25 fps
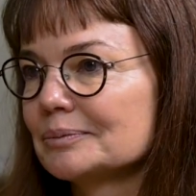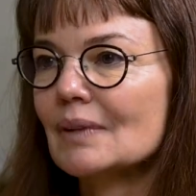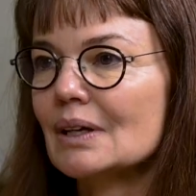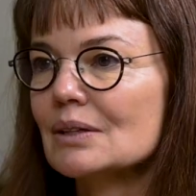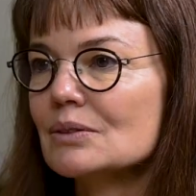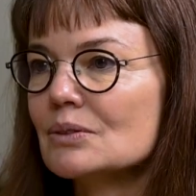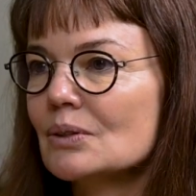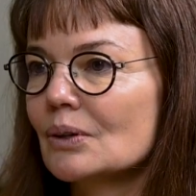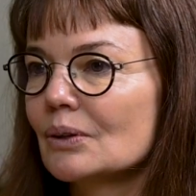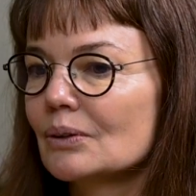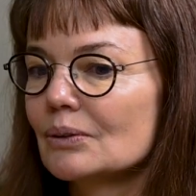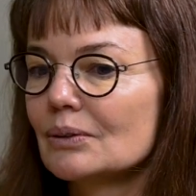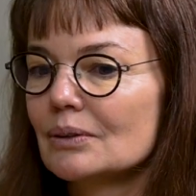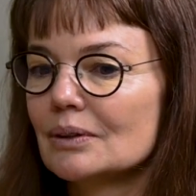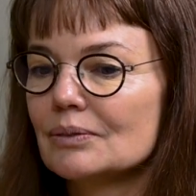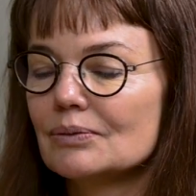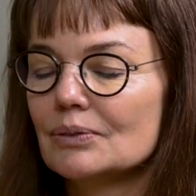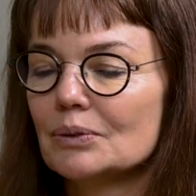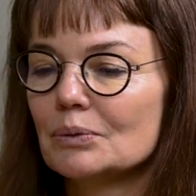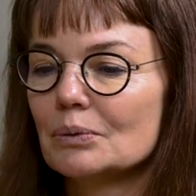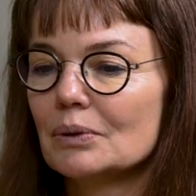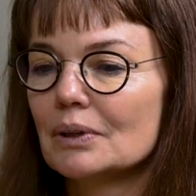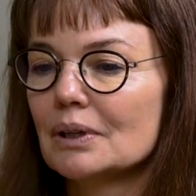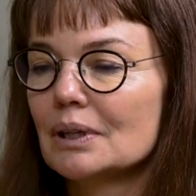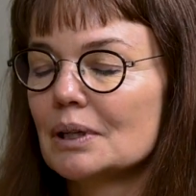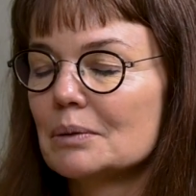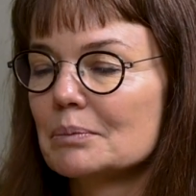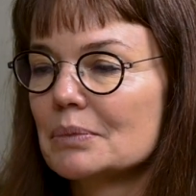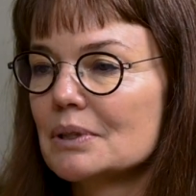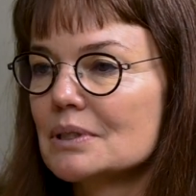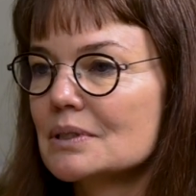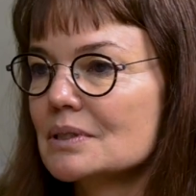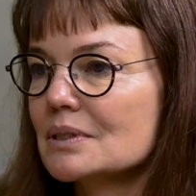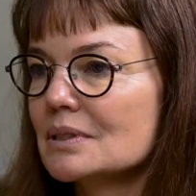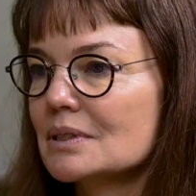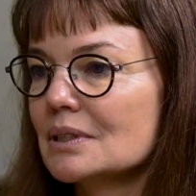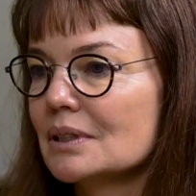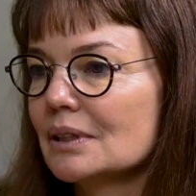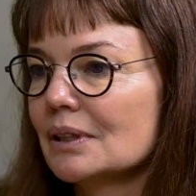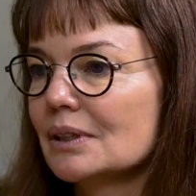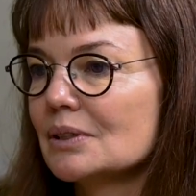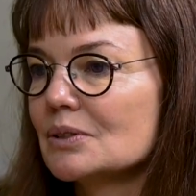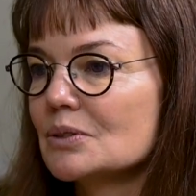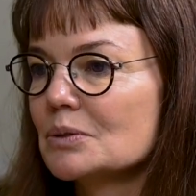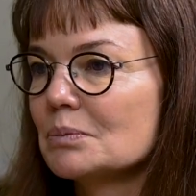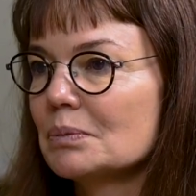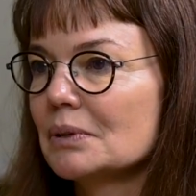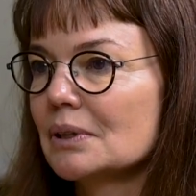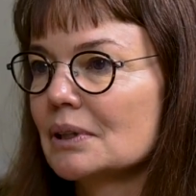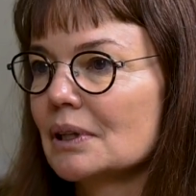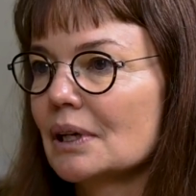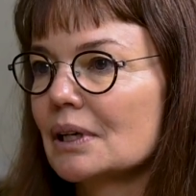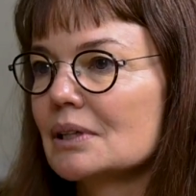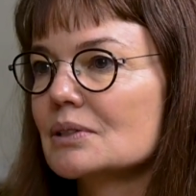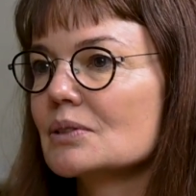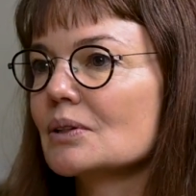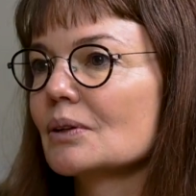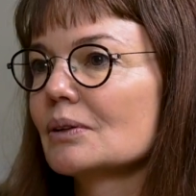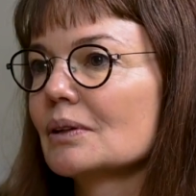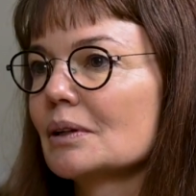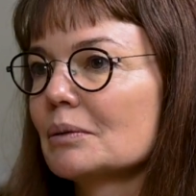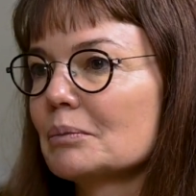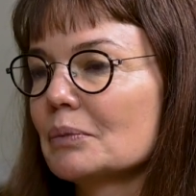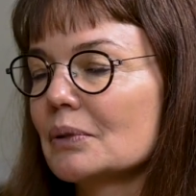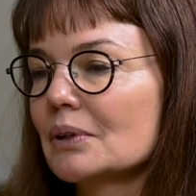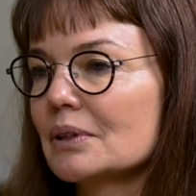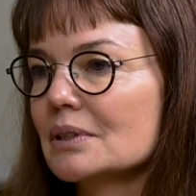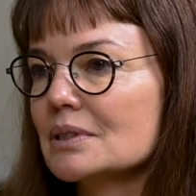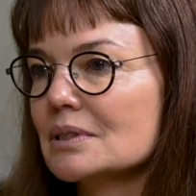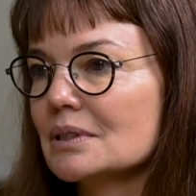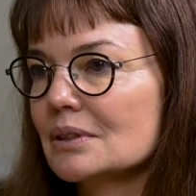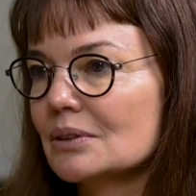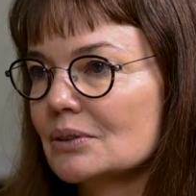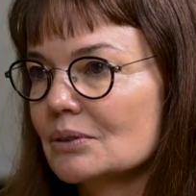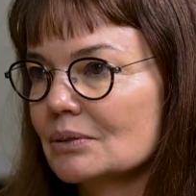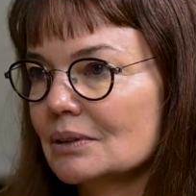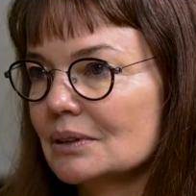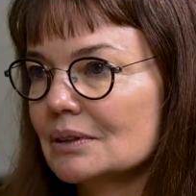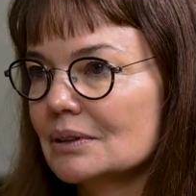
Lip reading: So if you work in a business, it needs to be the expert that buys into